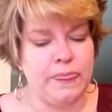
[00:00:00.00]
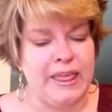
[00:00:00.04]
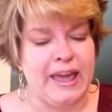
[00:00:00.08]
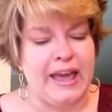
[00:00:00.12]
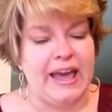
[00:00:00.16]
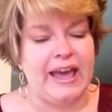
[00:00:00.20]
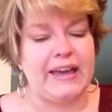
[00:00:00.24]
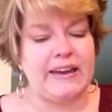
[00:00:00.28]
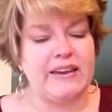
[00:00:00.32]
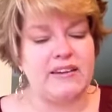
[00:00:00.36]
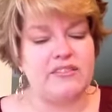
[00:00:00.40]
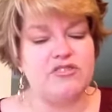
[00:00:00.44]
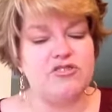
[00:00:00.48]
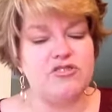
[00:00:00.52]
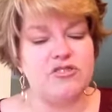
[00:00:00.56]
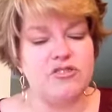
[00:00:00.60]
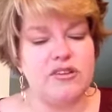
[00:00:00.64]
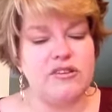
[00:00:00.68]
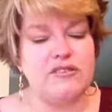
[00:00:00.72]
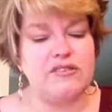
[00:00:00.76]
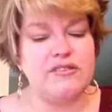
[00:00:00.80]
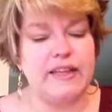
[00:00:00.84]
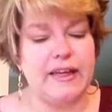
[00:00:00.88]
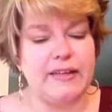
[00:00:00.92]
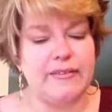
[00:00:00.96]
And as soon
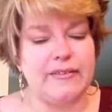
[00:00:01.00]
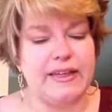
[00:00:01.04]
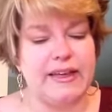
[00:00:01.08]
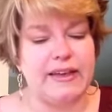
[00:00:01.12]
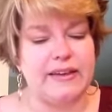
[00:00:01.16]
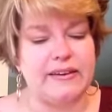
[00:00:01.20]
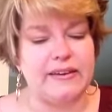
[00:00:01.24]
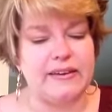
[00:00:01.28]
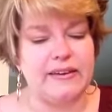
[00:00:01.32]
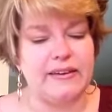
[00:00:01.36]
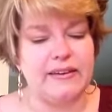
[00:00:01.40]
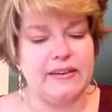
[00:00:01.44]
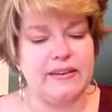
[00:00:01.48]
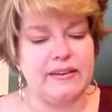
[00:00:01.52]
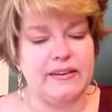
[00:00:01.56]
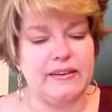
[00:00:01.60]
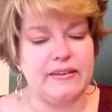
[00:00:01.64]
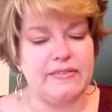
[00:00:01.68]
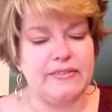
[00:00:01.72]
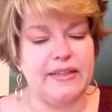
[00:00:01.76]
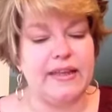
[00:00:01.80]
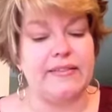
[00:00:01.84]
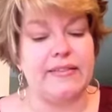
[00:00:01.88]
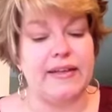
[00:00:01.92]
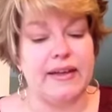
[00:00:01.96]
as they landed,
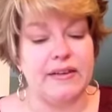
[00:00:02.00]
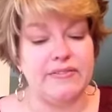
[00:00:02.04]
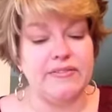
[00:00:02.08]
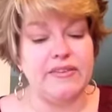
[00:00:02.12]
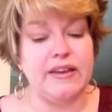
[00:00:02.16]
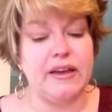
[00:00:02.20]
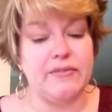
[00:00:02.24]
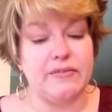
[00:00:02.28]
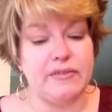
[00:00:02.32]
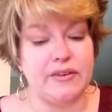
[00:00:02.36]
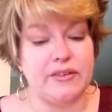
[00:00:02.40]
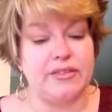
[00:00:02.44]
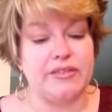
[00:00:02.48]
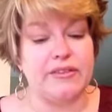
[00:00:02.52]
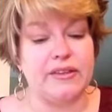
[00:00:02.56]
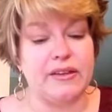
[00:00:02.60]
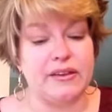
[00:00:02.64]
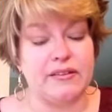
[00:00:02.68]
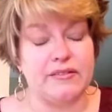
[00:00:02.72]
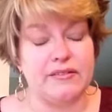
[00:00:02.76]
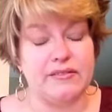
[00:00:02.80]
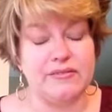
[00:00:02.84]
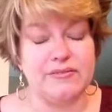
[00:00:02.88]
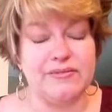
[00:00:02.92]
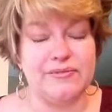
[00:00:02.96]
they left
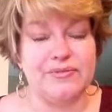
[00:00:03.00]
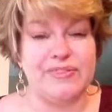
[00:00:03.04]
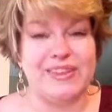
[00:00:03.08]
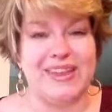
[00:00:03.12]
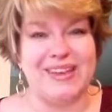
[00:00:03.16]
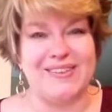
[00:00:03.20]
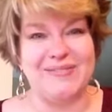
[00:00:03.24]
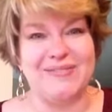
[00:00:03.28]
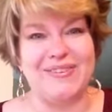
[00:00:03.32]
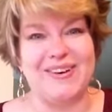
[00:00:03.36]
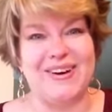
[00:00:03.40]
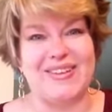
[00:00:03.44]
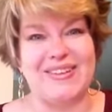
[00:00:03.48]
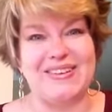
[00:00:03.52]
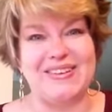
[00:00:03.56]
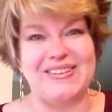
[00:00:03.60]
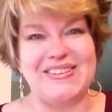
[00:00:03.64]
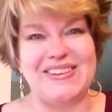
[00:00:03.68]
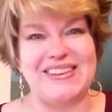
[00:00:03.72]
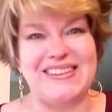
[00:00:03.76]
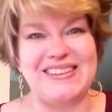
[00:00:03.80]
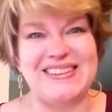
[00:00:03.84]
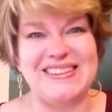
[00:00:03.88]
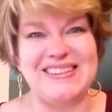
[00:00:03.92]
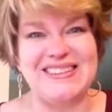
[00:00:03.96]
everything and followed
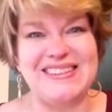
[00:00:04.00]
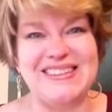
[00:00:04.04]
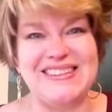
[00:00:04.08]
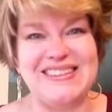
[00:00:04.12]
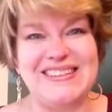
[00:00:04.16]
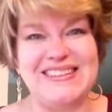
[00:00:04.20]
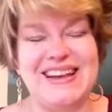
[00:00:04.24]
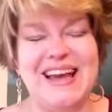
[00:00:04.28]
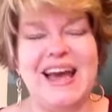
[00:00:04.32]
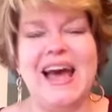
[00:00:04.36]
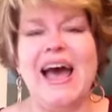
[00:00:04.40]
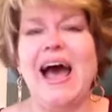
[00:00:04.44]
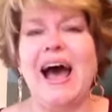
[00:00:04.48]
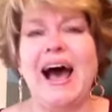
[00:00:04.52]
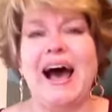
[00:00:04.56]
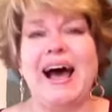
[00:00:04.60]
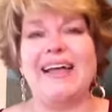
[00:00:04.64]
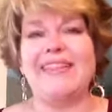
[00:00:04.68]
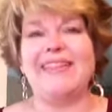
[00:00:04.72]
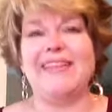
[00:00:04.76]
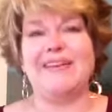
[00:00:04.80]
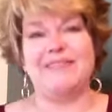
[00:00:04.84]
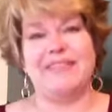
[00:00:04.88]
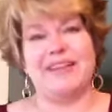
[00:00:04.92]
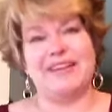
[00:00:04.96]
Jesus. I
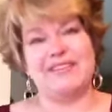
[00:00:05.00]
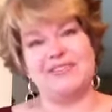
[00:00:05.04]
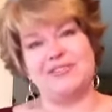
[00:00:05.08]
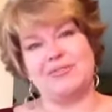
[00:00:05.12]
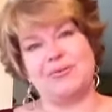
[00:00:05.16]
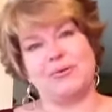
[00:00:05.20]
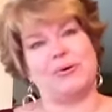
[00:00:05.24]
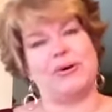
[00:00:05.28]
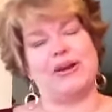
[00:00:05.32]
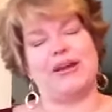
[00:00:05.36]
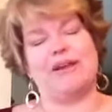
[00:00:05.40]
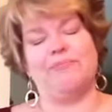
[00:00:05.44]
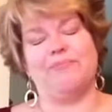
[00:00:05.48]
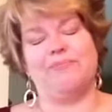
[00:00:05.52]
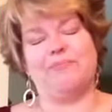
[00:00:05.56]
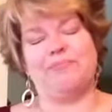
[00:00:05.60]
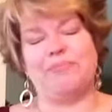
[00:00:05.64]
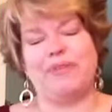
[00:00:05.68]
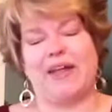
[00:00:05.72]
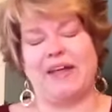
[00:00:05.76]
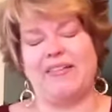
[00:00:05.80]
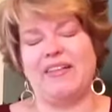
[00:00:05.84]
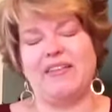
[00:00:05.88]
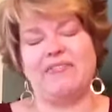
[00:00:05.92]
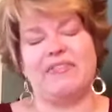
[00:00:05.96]
love that story.
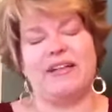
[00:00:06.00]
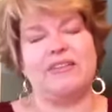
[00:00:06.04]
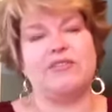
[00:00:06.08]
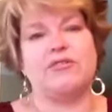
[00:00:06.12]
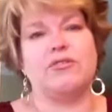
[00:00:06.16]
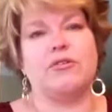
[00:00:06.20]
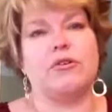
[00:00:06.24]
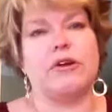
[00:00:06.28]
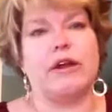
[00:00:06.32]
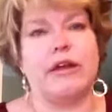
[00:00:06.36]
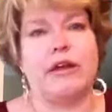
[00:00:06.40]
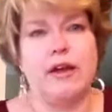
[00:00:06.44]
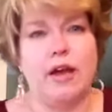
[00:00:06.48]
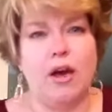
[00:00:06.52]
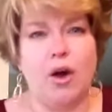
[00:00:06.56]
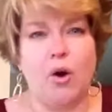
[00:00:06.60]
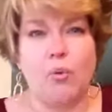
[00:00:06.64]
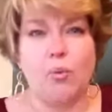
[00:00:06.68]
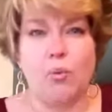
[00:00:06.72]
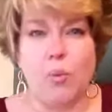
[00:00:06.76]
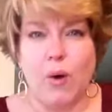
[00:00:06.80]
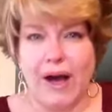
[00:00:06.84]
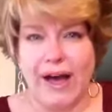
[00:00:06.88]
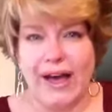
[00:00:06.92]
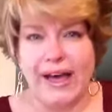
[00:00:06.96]
I love that story.
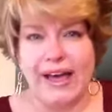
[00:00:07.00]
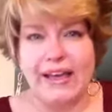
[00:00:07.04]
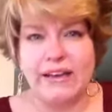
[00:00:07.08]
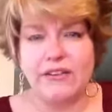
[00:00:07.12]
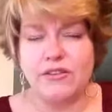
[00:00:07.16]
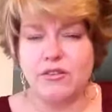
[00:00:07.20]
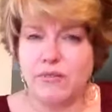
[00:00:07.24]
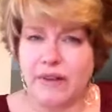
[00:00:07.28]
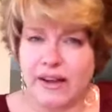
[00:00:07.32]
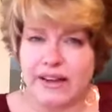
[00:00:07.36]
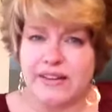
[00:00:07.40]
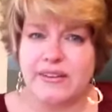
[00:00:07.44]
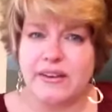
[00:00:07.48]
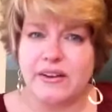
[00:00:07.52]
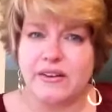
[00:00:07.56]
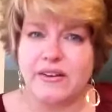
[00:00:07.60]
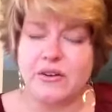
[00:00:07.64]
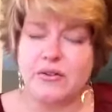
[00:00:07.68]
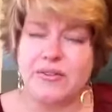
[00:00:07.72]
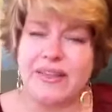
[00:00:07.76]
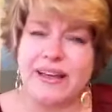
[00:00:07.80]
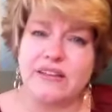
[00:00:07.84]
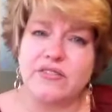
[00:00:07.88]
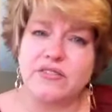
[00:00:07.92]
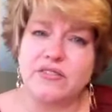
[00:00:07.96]
Why do I tell
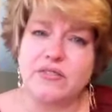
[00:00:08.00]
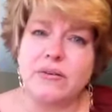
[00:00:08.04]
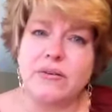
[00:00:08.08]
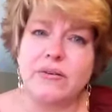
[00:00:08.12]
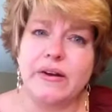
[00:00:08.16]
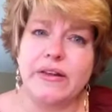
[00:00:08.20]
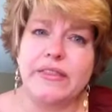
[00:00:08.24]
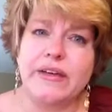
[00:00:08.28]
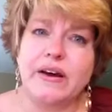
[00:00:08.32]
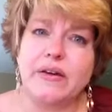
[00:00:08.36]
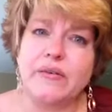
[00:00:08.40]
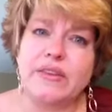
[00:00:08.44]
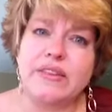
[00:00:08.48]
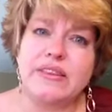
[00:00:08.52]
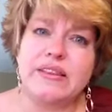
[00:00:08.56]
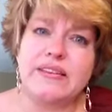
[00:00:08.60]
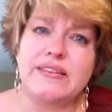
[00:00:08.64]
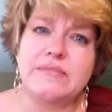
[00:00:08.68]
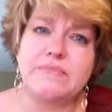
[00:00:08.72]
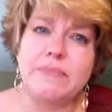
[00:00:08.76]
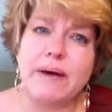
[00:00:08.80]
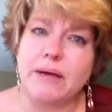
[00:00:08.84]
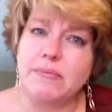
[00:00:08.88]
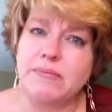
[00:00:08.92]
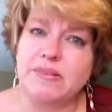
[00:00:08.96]
you that story, though, in
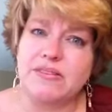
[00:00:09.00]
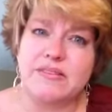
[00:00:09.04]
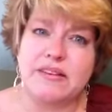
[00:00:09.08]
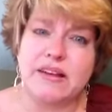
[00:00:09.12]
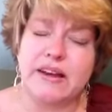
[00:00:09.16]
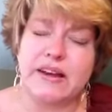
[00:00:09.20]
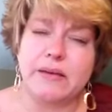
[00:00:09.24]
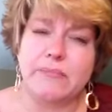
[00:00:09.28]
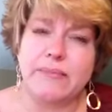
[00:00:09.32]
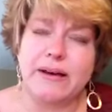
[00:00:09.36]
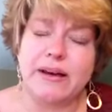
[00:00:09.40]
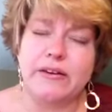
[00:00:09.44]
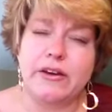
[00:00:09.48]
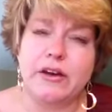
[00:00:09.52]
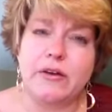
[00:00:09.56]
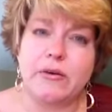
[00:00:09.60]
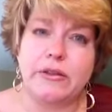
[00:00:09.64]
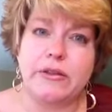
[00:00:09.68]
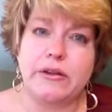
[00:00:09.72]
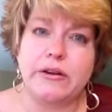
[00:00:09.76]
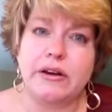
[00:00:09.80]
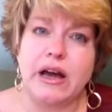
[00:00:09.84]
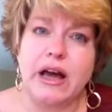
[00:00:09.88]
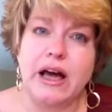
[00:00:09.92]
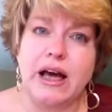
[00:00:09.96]
this Bible study about no
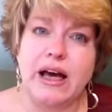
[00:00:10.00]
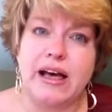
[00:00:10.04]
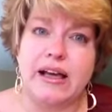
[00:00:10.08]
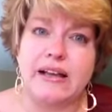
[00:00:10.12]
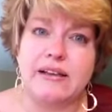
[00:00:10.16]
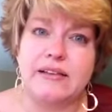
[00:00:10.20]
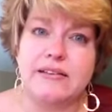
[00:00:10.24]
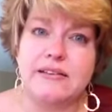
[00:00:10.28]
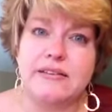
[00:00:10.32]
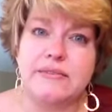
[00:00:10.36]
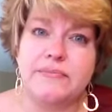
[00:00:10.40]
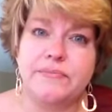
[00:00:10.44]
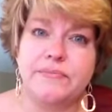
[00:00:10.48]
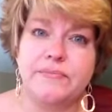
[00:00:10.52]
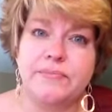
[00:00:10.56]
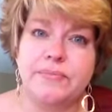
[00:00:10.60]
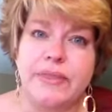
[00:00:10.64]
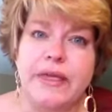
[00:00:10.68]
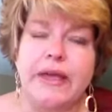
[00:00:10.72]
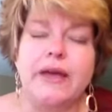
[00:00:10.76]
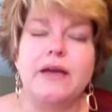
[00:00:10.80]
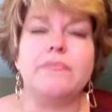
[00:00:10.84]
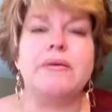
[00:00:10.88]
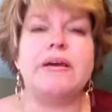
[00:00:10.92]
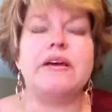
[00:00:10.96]
other gods?
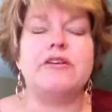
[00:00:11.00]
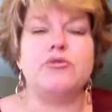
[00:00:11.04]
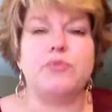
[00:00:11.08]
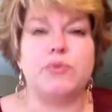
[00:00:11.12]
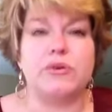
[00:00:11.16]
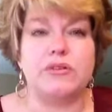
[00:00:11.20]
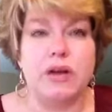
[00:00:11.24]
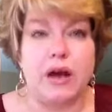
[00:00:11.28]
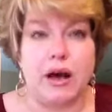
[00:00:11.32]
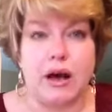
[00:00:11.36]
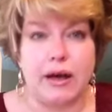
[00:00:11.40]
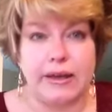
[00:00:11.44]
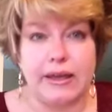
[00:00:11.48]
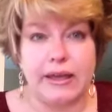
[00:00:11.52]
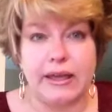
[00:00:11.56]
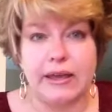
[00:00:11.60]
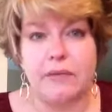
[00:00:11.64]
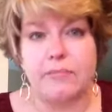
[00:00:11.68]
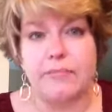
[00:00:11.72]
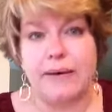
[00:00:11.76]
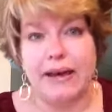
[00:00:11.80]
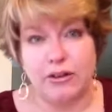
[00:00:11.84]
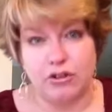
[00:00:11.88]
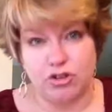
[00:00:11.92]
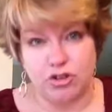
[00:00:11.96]
Because we're talking
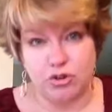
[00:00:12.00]
about